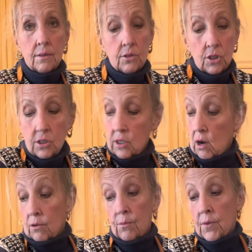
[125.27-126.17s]
Just
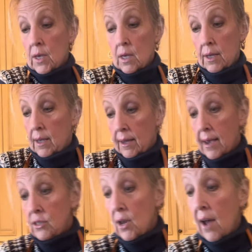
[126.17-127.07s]
so, in
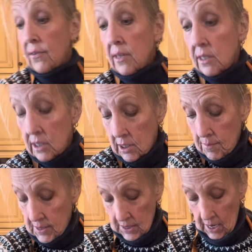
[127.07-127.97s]
case you haven't listened to
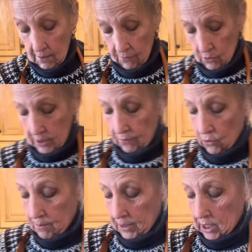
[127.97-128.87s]
me say it
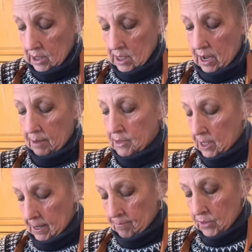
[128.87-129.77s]
44 million times,
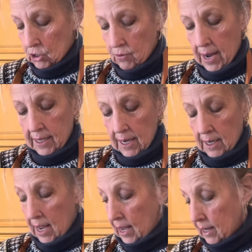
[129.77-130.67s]
tracking
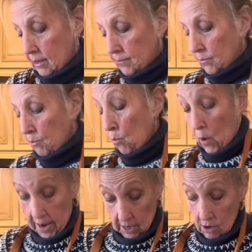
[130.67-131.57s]
and
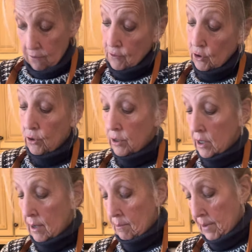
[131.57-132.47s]
weighing your food,
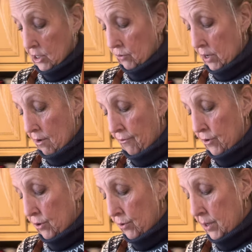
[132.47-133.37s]
measuring your
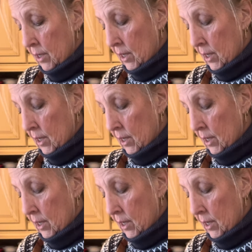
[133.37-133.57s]
food,